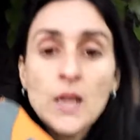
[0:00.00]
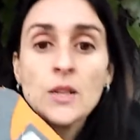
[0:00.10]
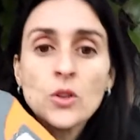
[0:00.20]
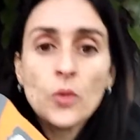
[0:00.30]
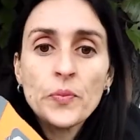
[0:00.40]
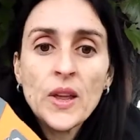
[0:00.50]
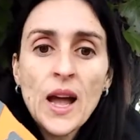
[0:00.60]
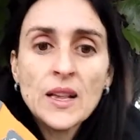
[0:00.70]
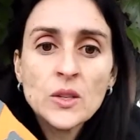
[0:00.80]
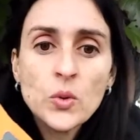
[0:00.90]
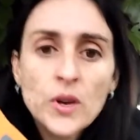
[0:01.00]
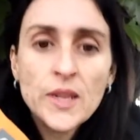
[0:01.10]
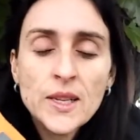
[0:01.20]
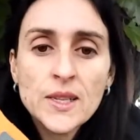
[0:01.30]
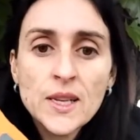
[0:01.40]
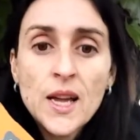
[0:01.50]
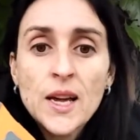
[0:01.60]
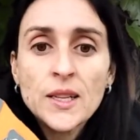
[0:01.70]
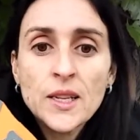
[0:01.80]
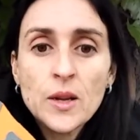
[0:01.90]
So the answer is
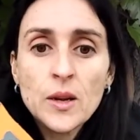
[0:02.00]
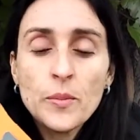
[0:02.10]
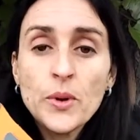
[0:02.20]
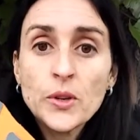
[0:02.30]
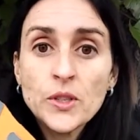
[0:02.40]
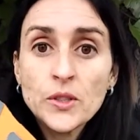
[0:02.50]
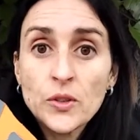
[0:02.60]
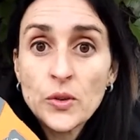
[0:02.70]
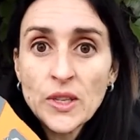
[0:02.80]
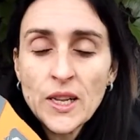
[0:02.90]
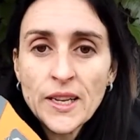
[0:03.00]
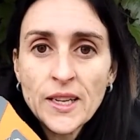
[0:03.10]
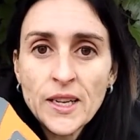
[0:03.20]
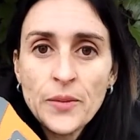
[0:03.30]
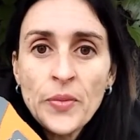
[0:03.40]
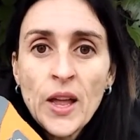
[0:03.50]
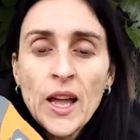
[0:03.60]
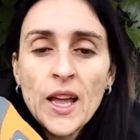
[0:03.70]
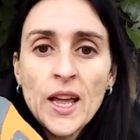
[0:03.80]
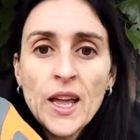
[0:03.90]
the birded reedling,
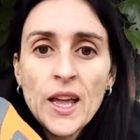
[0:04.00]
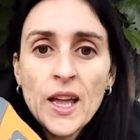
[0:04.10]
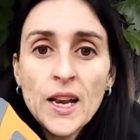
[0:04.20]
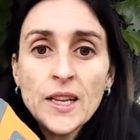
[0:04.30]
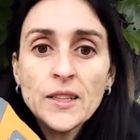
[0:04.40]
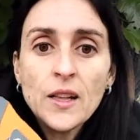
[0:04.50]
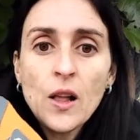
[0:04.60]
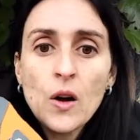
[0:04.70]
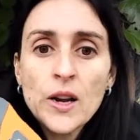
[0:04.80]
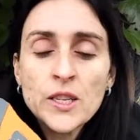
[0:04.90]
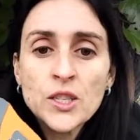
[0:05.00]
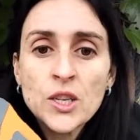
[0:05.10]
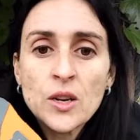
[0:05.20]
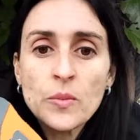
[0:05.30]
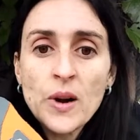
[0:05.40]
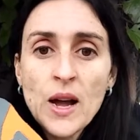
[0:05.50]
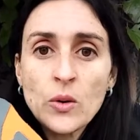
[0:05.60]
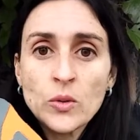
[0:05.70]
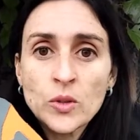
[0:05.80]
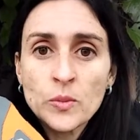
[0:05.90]
a little
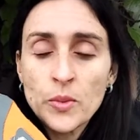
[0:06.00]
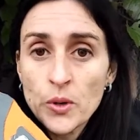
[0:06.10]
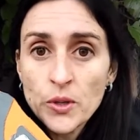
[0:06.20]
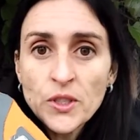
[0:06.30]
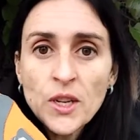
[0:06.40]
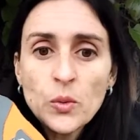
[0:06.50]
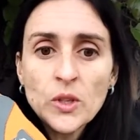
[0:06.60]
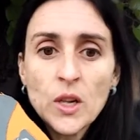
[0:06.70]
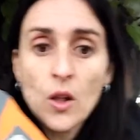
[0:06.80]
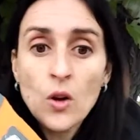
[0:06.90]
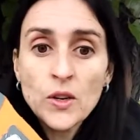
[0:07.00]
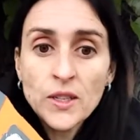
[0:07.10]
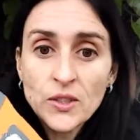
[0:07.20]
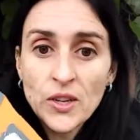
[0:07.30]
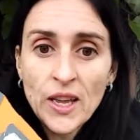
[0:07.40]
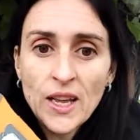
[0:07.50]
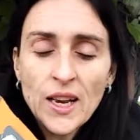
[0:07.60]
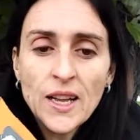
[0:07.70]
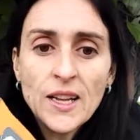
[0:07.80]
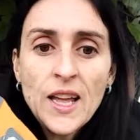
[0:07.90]
orange-brown bird with a long
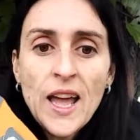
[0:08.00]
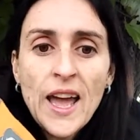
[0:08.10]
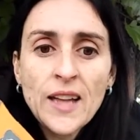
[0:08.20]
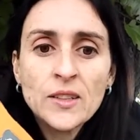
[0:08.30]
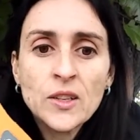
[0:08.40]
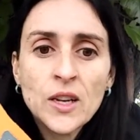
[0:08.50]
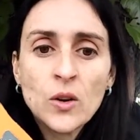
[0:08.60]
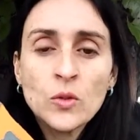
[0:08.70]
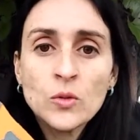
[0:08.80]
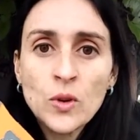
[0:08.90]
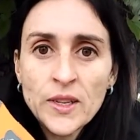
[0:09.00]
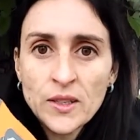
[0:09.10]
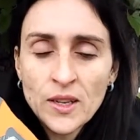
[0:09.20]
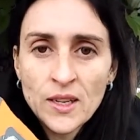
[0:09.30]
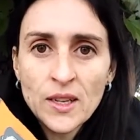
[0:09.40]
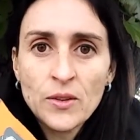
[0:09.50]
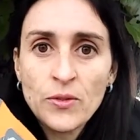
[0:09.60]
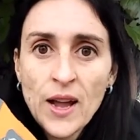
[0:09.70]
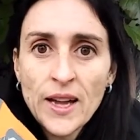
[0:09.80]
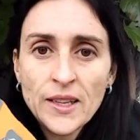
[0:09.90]
tail and an undulating
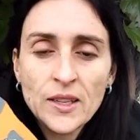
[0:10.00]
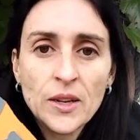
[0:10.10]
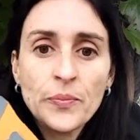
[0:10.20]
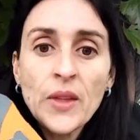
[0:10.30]
flight.